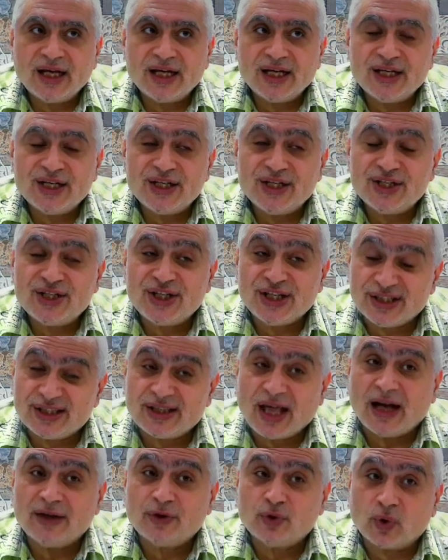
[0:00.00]
She started
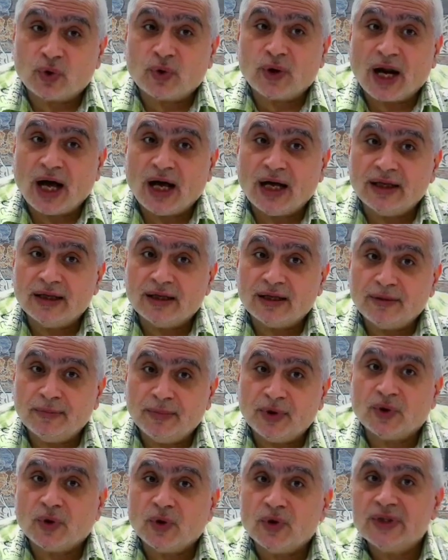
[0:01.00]
to cry
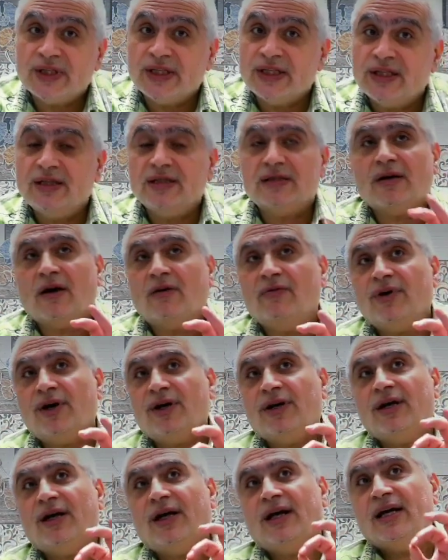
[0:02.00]
because he discovered
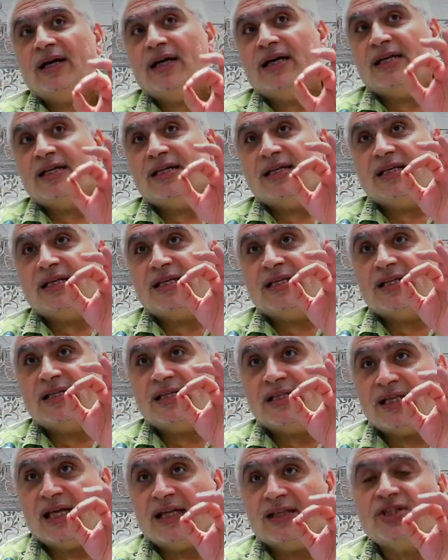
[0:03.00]

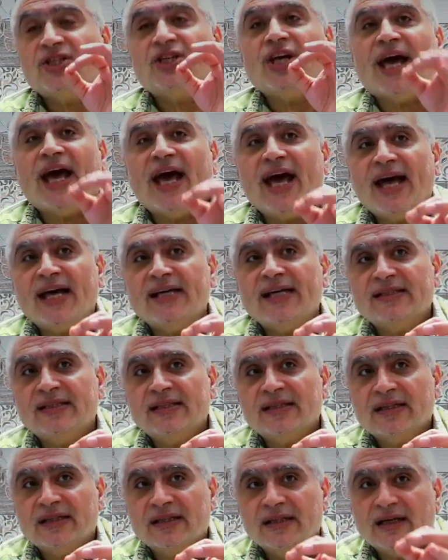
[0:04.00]
that she has
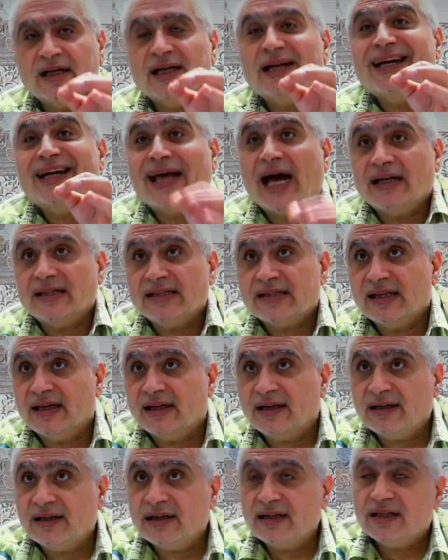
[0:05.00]
cancer
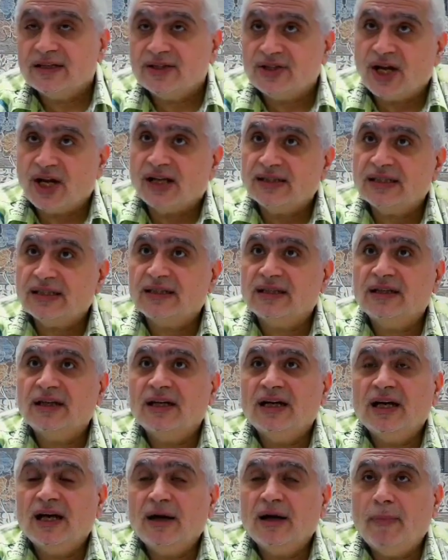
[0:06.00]
just
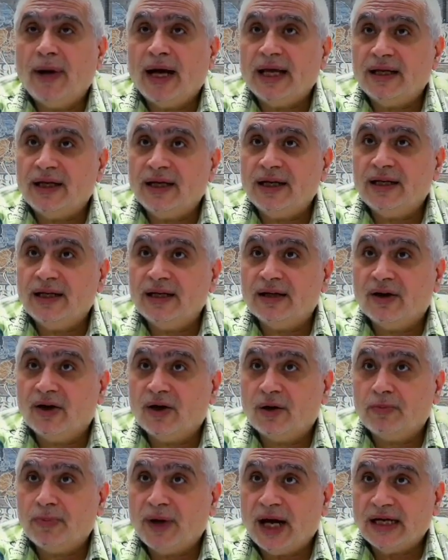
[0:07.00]
by reading her
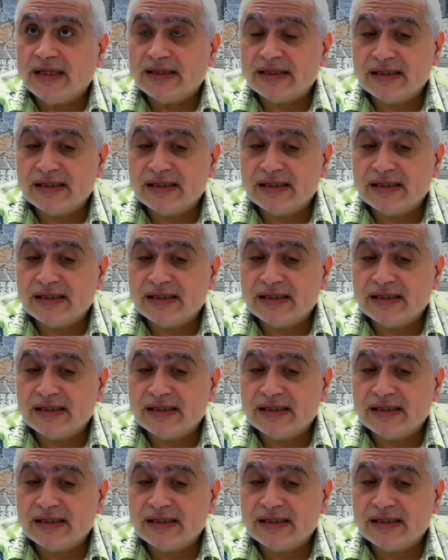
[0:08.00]
pulse.